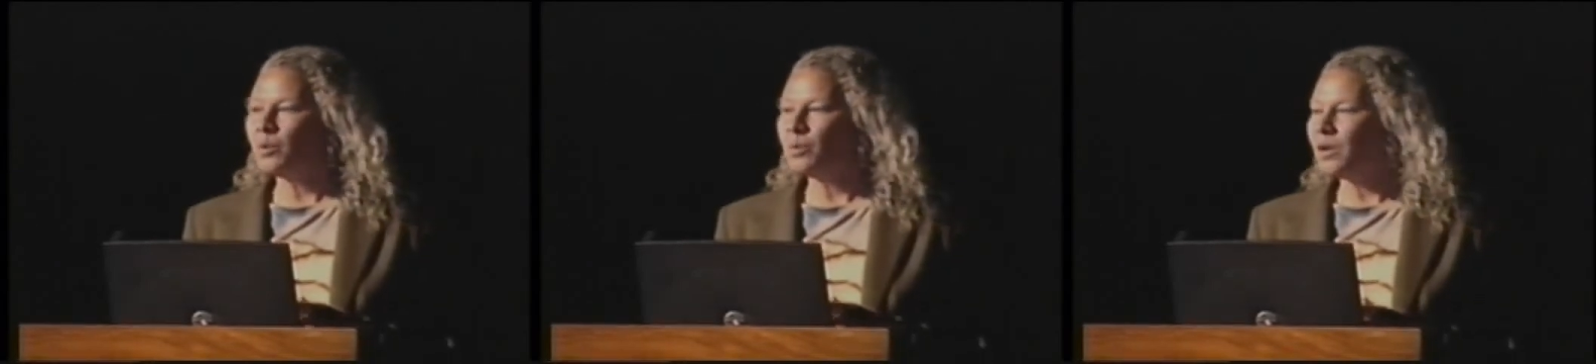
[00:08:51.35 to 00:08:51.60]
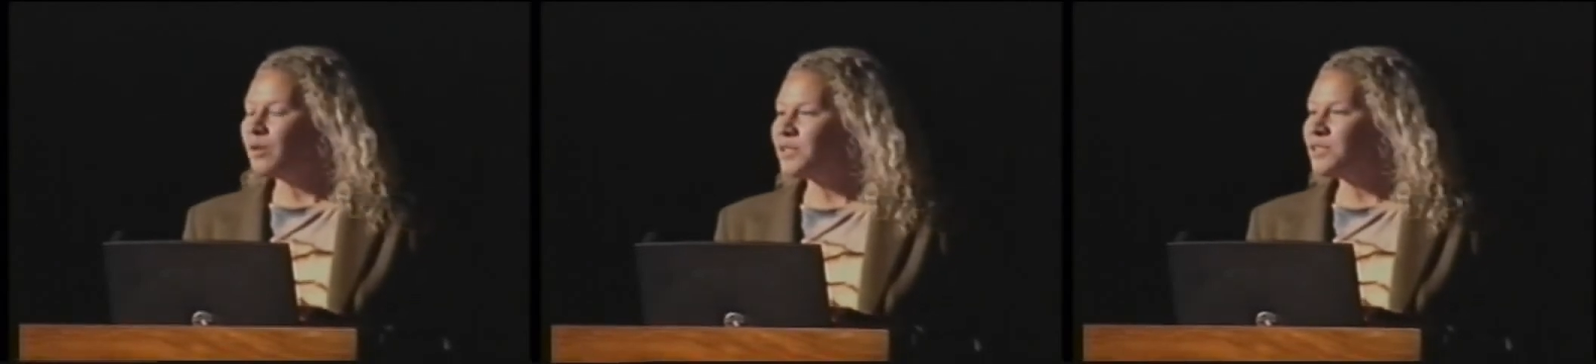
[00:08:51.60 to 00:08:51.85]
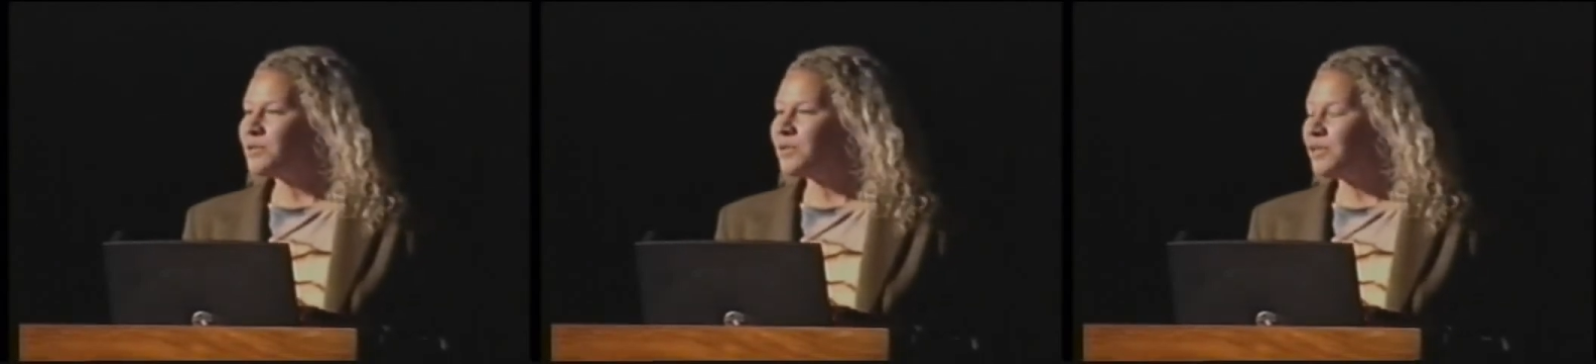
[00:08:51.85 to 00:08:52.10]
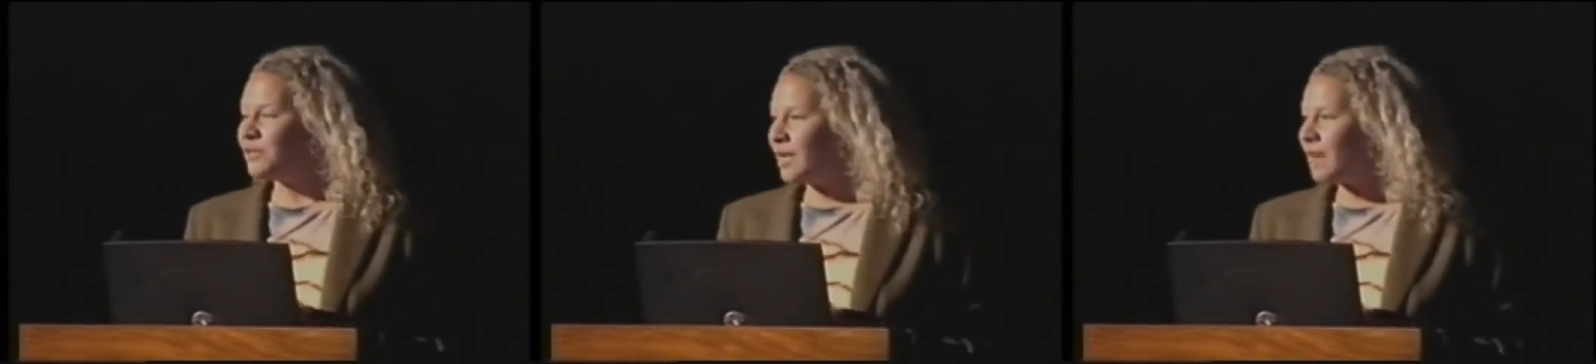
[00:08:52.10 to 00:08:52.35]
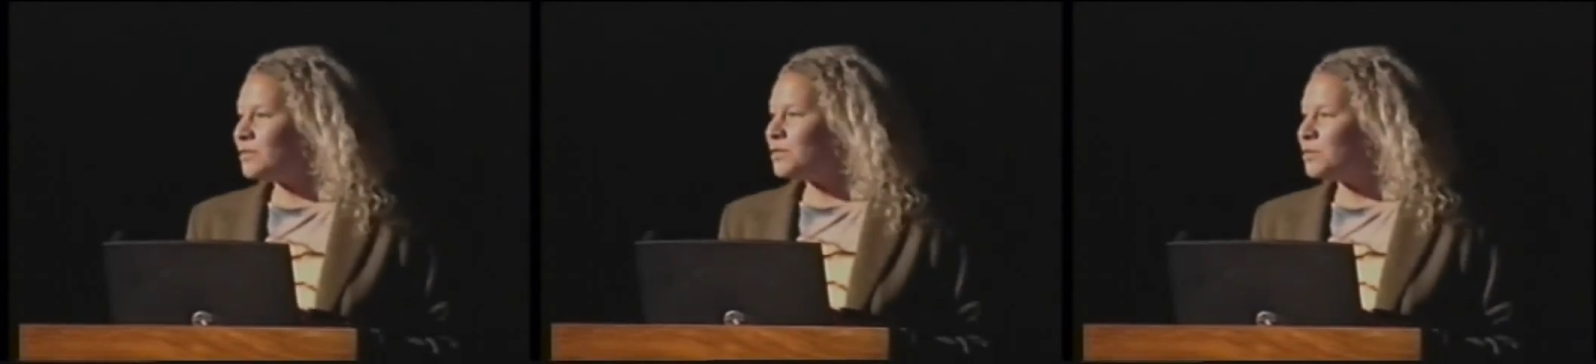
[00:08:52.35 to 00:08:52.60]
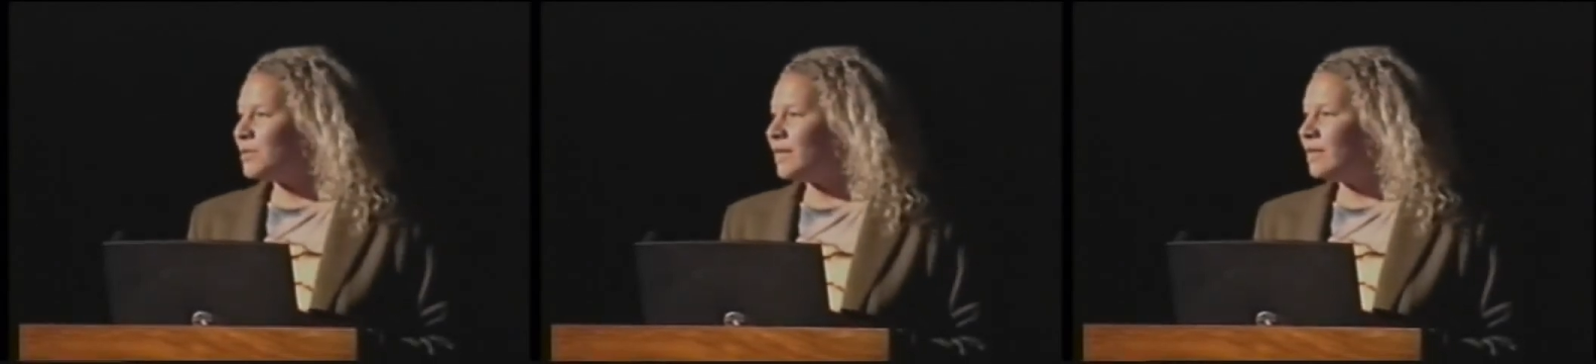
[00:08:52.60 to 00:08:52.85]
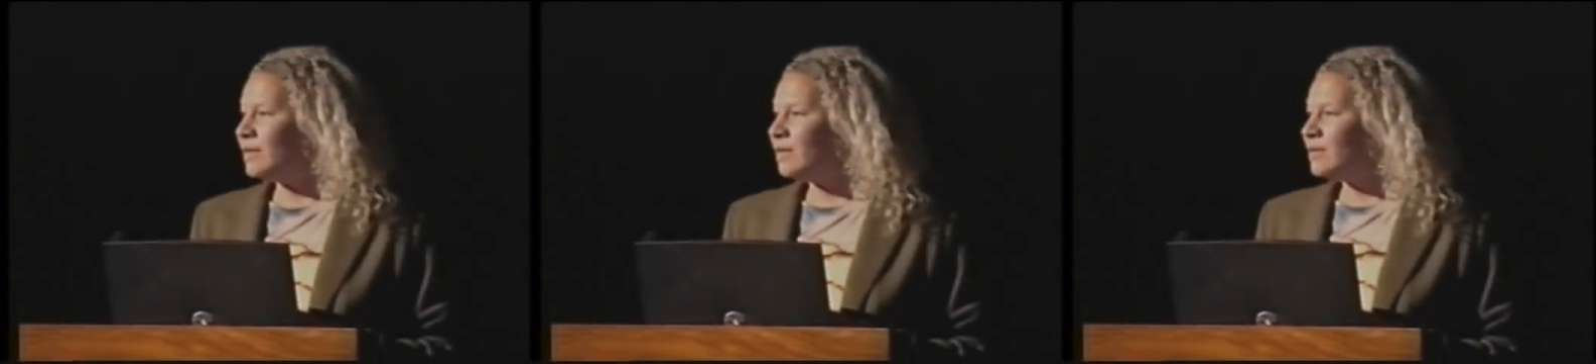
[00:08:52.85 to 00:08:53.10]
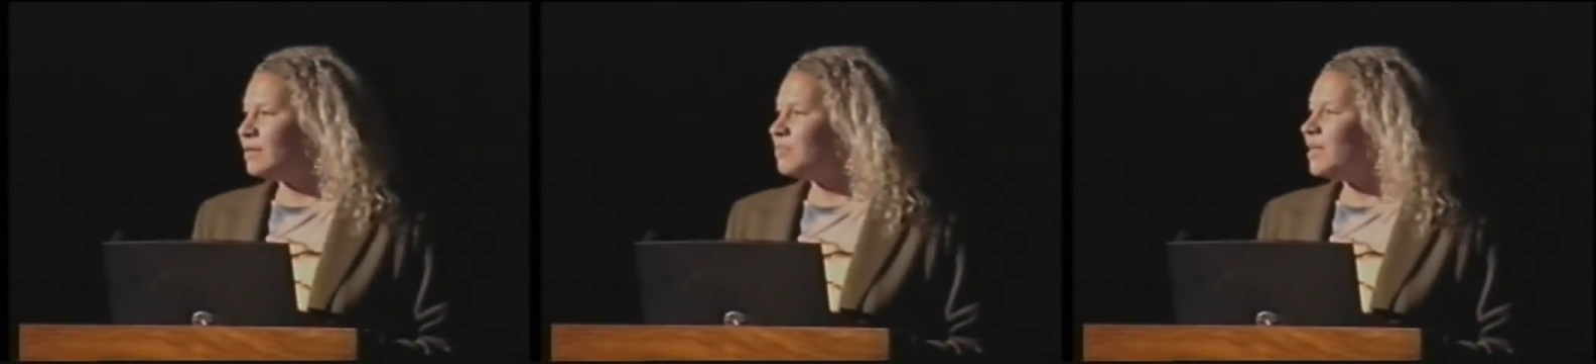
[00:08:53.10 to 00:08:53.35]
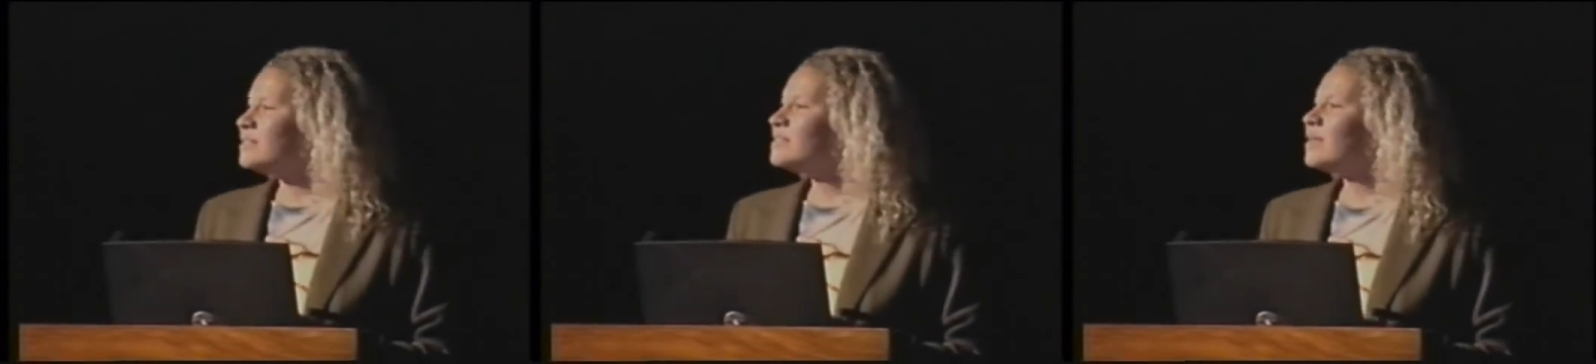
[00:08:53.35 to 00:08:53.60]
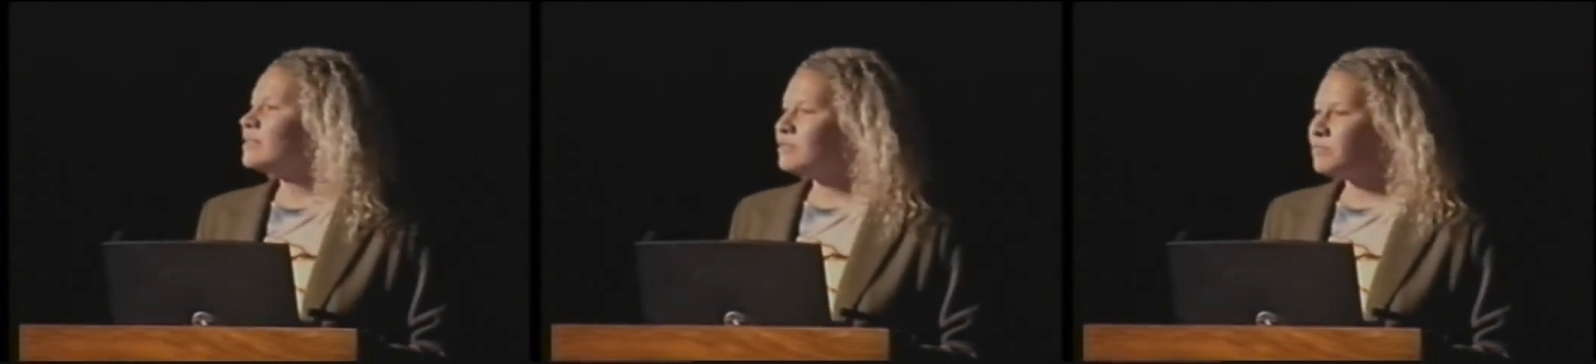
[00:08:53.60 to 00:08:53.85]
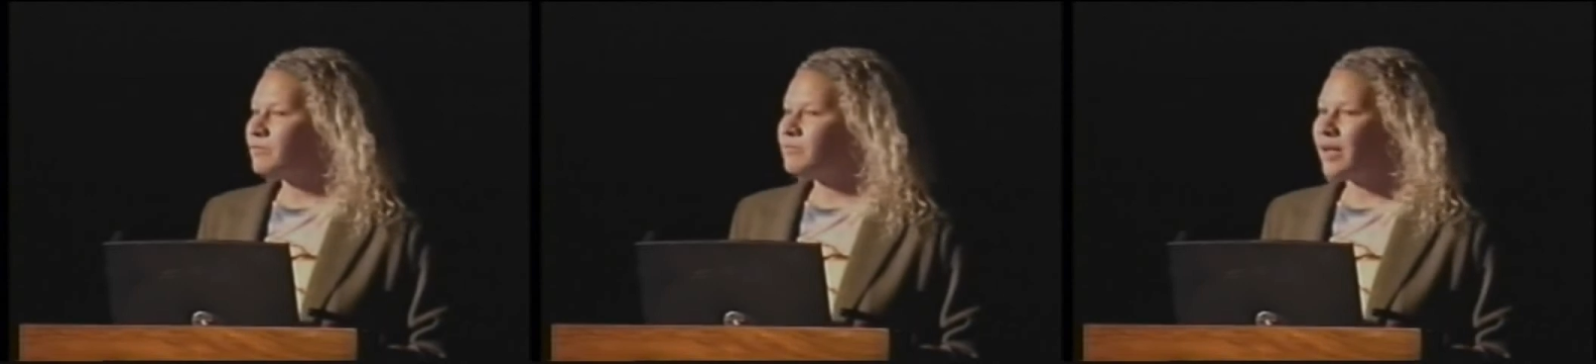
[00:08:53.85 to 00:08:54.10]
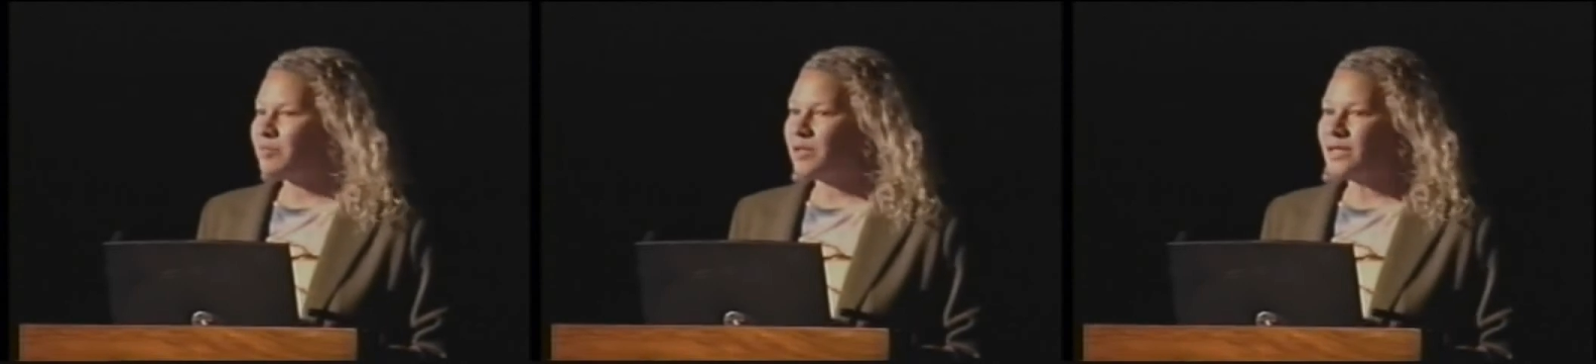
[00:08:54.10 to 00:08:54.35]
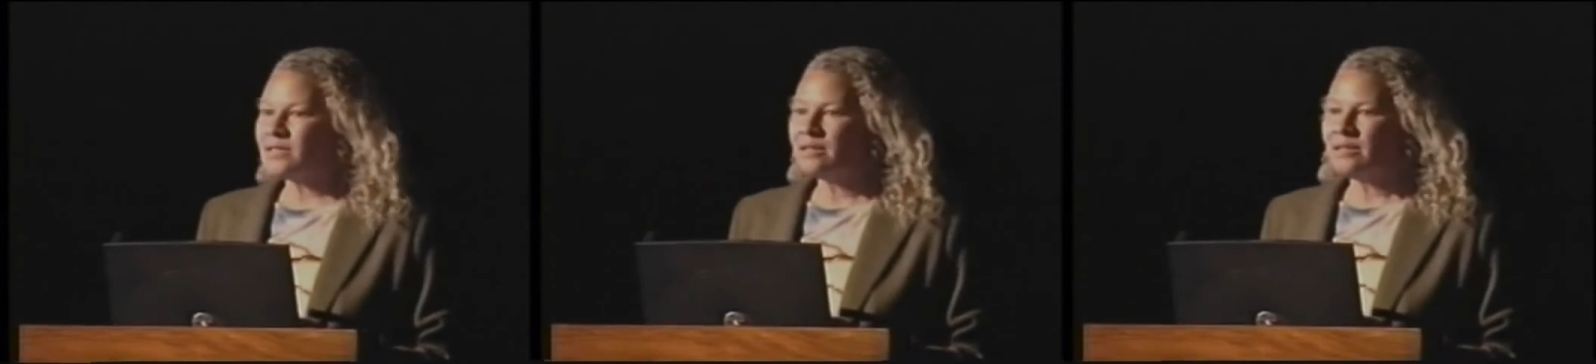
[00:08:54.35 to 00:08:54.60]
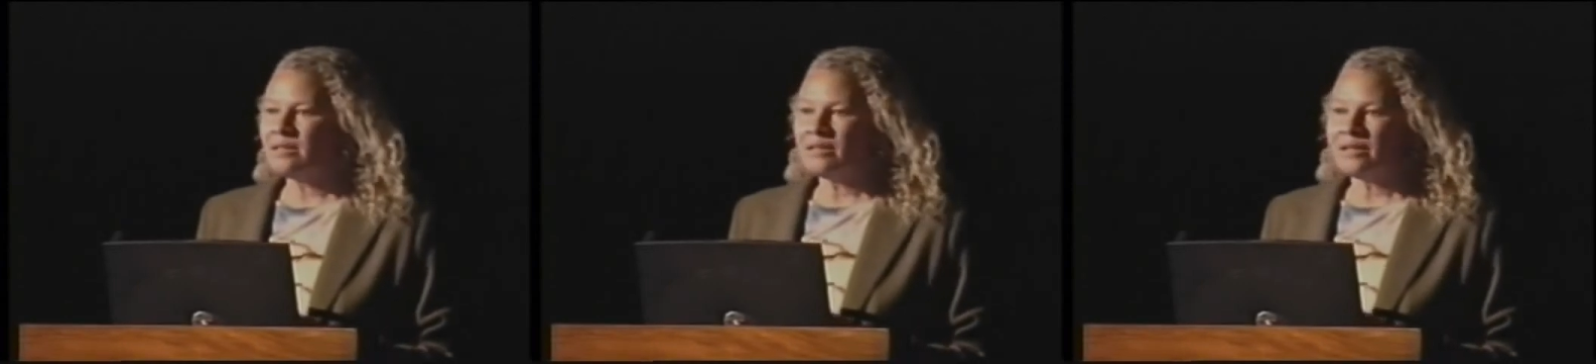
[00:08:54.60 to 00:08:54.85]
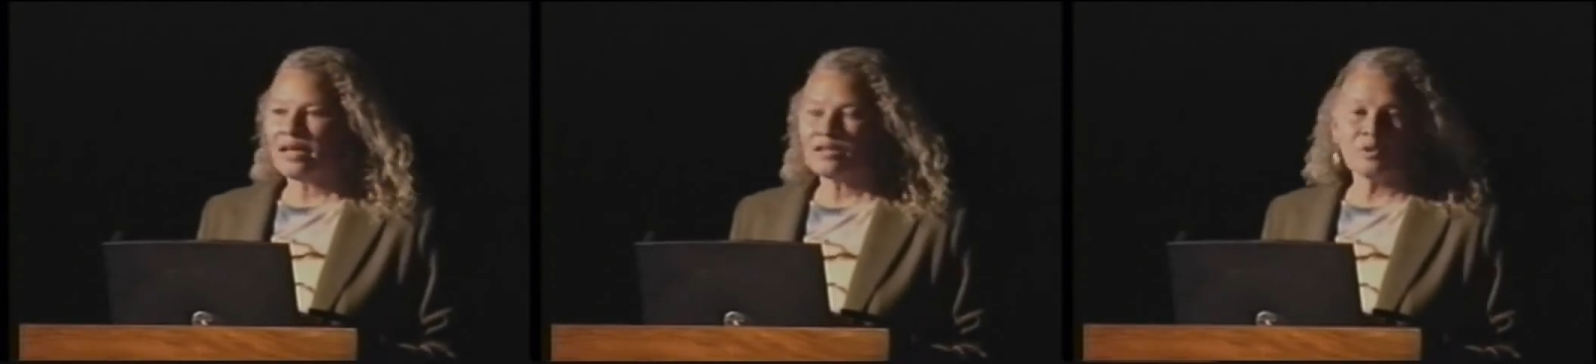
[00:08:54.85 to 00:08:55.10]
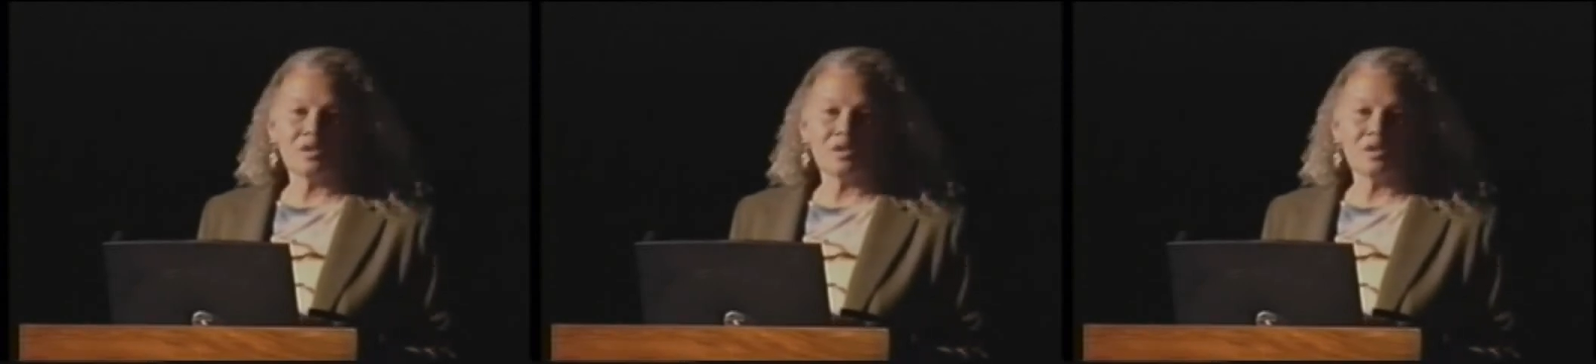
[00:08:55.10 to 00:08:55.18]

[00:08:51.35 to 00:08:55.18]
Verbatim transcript: were we doing or not doing that made sense for families, that actually